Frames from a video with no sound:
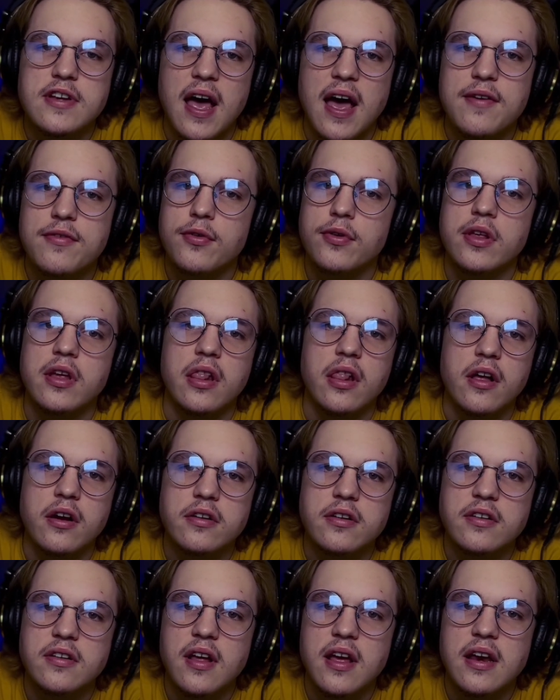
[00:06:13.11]
I haven't really looked
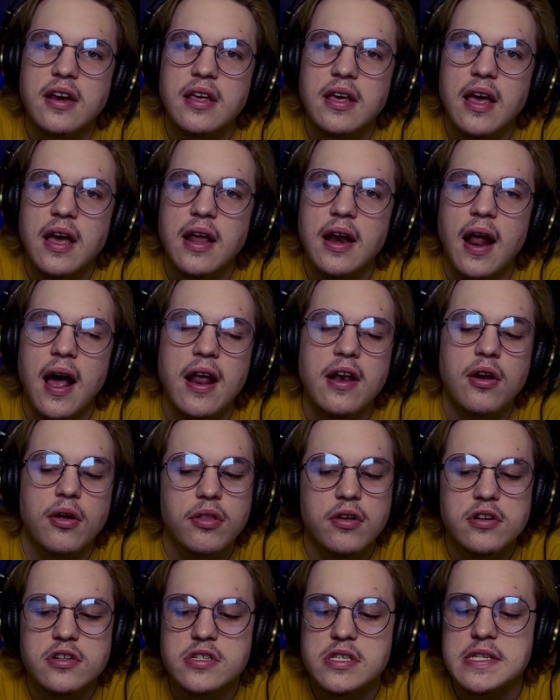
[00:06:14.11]
into any yet. I know
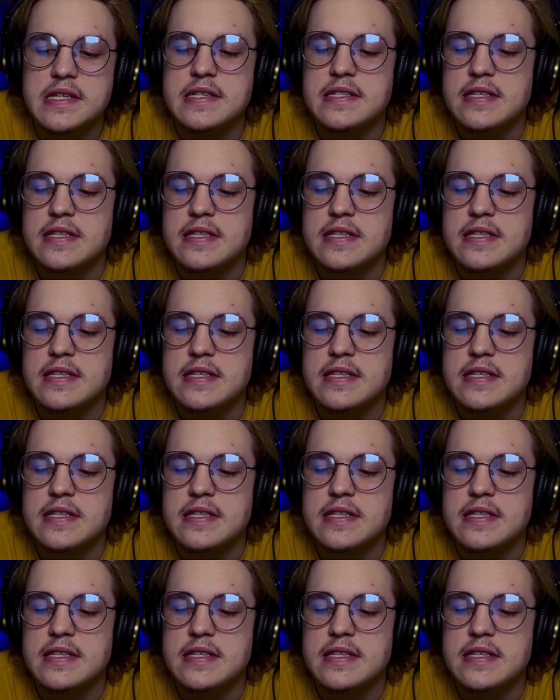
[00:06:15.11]
there's these